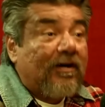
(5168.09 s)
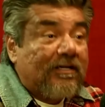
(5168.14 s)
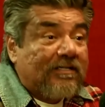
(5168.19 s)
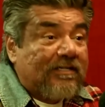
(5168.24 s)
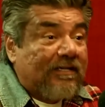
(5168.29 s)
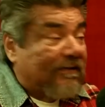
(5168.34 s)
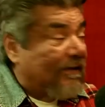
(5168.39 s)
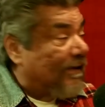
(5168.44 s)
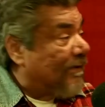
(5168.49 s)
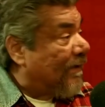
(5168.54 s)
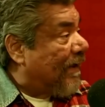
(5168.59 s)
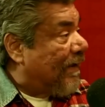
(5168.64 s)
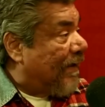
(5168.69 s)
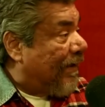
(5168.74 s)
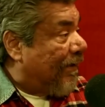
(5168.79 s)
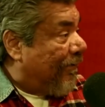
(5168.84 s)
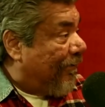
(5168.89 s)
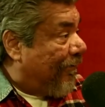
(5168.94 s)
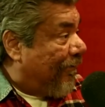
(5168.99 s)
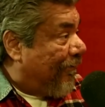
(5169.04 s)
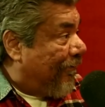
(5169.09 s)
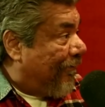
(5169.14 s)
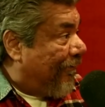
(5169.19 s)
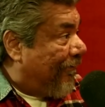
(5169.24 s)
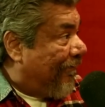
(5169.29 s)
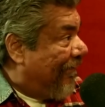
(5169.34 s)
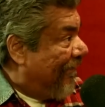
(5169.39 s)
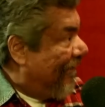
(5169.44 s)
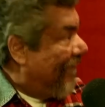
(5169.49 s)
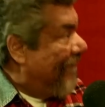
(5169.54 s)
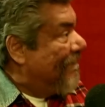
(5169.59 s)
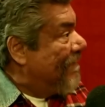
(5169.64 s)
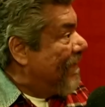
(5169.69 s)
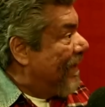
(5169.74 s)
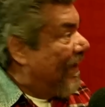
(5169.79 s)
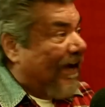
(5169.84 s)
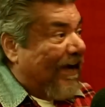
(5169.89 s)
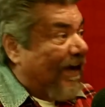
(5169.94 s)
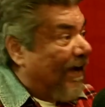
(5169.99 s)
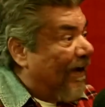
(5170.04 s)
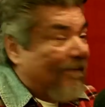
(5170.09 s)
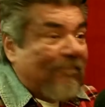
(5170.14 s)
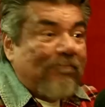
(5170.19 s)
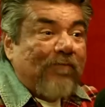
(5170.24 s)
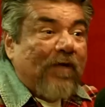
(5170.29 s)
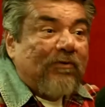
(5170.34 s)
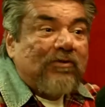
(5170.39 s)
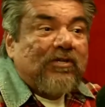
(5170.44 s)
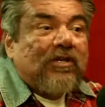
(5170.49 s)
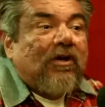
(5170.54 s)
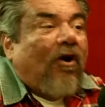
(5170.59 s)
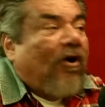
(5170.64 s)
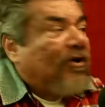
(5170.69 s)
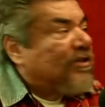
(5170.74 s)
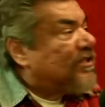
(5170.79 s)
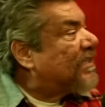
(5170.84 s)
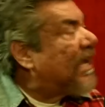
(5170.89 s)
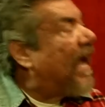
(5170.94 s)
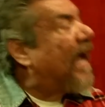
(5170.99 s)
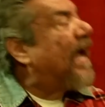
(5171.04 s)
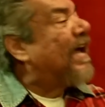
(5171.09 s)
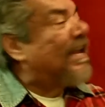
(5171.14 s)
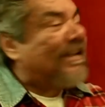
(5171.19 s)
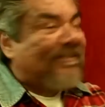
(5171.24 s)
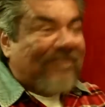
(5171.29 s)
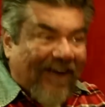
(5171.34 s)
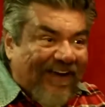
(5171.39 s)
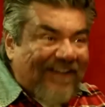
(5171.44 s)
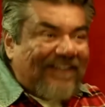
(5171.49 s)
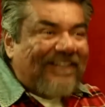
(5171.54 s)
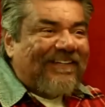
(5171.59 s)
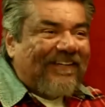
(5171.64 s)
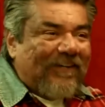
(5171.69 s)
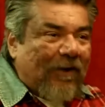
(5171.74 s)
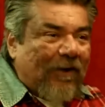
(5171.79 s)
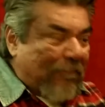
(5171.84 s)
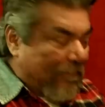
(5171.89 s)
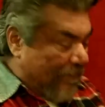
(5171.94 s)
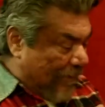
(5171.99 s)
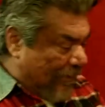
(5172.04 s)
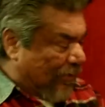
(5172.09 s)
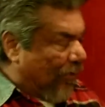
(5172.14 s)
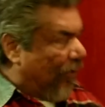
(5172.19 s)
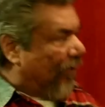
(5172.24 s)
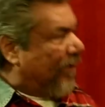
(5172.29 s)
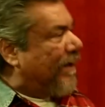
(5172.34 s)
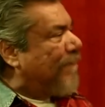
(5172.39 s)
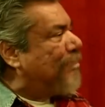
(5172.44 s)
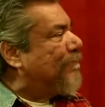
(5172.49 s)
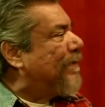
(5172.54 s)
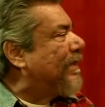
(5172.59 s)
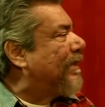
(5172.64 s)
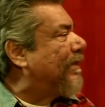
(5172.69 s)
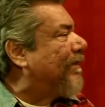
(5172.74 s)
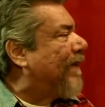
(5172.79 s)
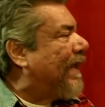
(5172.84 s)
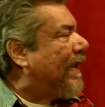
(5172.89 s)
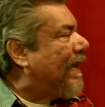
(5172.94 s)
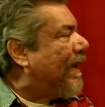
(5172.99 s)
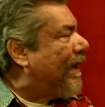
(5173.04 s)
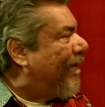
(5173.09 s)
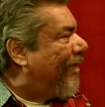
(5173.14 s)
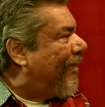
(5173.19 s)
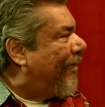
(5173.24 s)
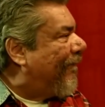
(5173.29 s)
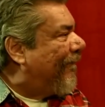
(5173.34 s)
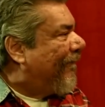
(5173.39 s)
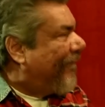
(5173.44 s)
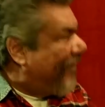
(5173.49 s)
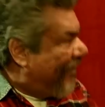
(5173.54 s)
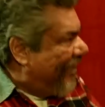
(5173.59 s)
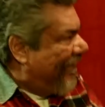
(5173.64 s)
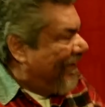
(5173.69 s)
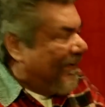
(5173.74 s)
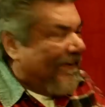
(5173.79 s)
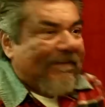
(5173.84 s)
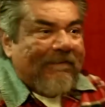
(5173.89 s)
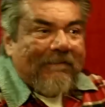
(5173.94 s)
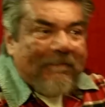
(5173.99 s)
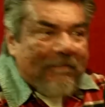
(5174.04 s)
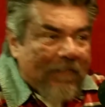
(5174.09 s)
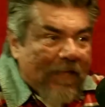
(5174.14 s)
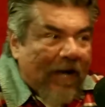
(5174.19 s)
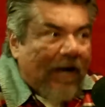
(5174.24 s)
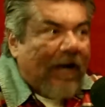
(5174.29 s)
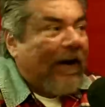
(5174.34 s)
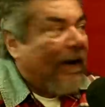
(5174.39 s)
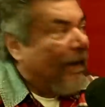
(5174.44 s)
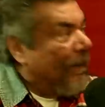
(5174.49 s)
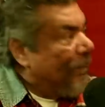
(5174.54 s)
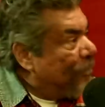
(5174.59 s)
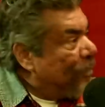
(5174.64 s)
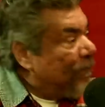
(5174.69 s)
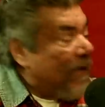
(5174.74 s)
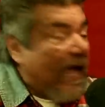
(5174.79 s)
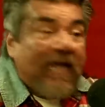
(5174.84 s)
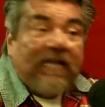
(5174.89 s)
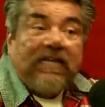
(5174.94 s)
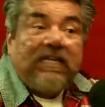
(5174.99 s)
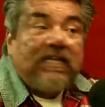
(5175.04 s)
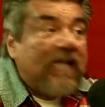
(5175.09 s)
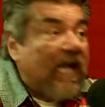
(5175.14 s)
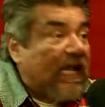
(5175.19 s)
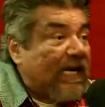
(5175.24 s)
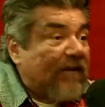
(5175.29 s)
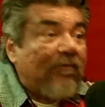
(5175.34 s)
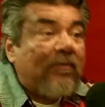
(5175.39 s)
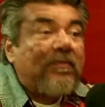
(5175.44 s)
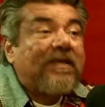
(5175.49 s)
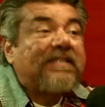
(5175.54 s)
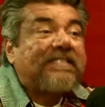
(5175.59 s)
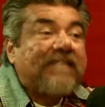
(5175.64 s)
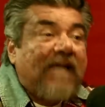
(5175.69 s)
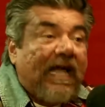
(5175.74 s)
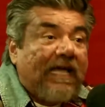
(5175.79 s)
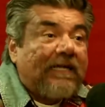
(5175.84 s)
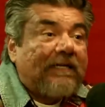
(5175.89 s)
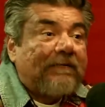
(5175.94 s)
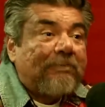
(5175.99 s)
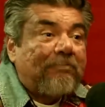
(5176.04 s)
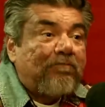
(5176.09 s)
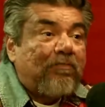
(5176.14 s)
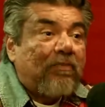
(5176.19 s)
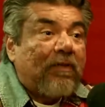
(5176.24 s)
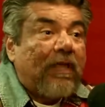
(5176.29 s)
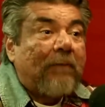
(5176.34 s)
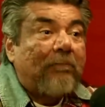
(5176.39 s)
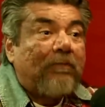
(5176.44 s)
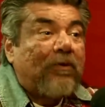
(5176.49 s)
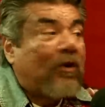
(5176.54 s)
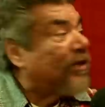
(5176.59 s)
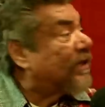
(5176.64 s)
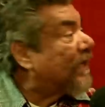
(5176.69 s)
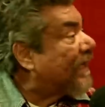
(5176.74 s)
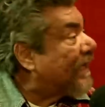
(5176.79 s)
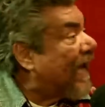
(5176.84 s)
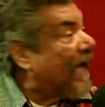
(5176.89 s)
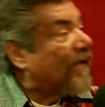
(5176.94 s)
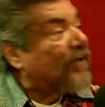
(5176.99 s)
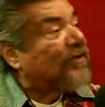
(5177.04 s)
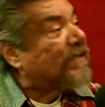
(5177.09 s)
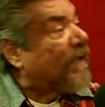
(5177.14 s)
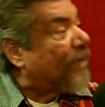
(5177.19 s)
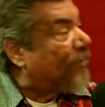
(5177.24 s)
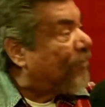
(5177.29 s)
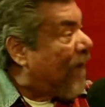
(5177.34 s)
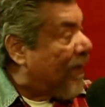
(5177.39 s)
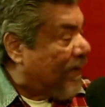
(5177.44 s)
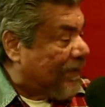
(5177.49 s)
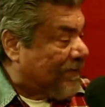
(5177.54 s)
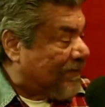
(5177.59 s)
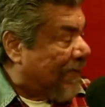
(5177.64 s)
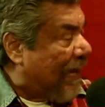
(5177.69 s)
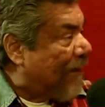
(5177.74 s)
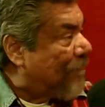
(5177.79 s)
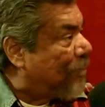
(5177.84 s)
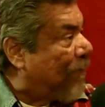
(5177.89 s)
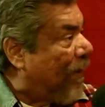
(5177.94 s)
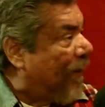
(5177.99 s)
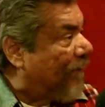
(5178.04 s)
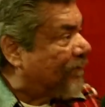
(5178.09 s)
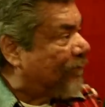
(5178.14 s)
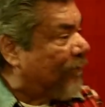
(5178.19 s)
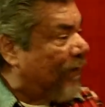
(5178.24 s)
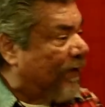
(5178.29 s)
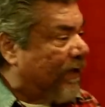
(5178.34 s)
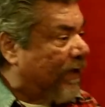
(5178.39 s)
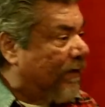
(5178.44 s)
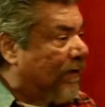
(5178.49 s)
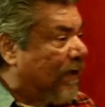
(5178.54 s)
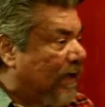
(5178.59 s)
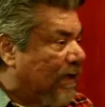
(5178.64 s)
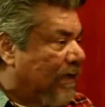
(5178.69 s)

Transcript: Yeah. Hello. They were all sad, right? If you open the door, they'd be in there. Hello. Yeah. And none of them excited. They blew out the candle, take fucking 10 puffs while kid.